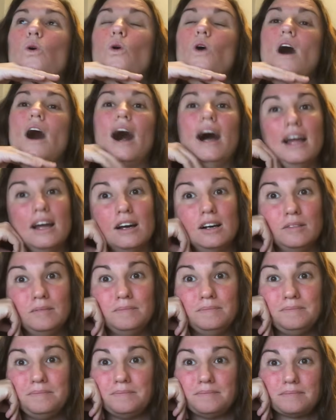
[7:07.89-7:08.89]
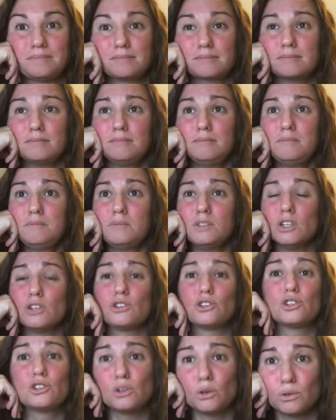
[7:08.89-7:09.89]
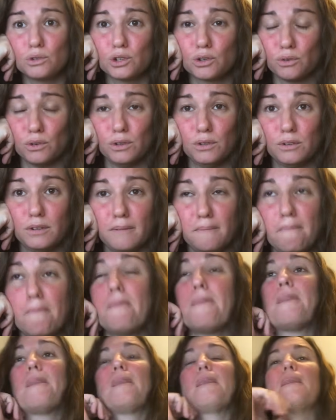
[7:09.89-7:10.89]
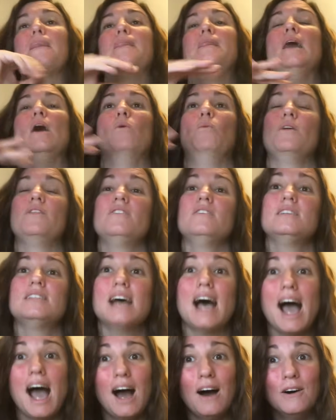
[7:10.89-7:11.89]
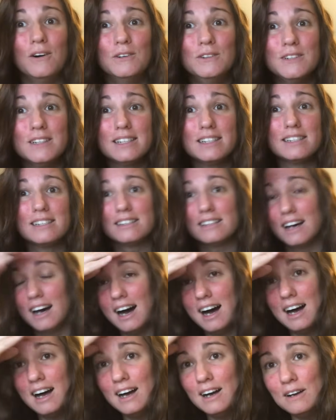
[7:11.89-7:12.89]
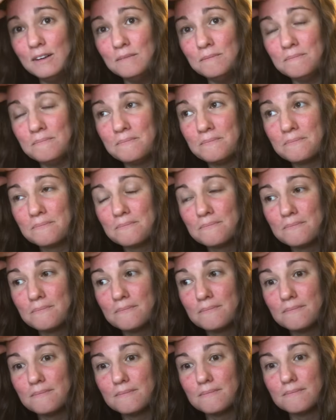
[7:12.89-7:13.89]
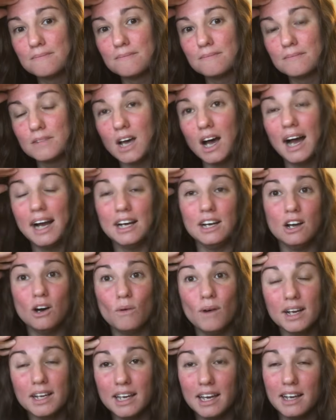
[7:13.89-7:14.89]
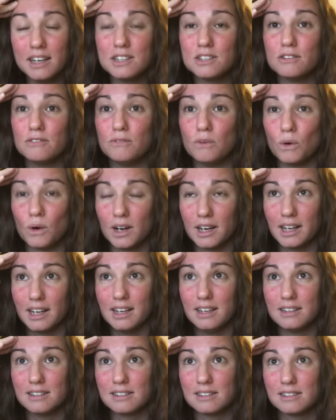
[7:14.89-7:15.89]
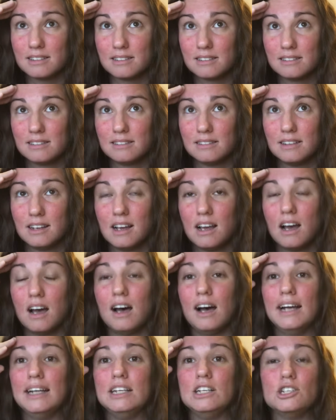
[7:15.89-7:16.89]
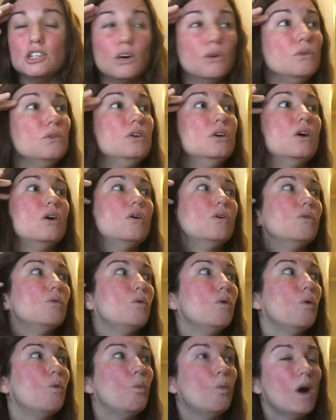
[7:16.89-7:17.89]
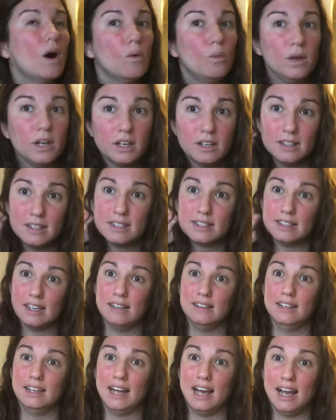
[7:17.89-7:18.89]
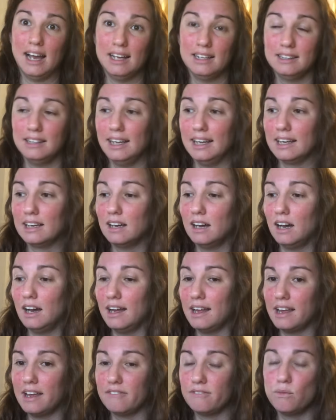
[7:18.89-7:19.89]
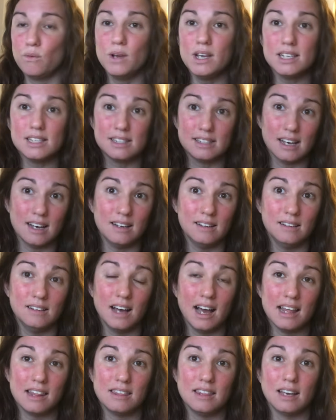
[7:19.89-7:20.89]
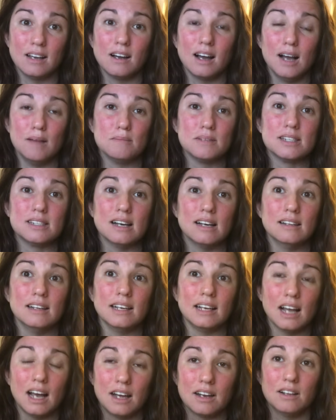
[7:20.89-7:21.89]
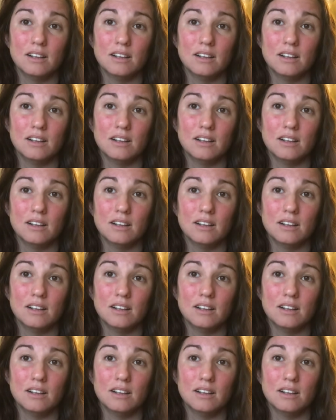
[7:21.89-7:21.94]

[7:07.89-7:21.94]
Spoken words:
am so screwed. Now with this house, I know I can't afford it. I don't know what we could sell it at. Like, if we sell, I think I'm selling at a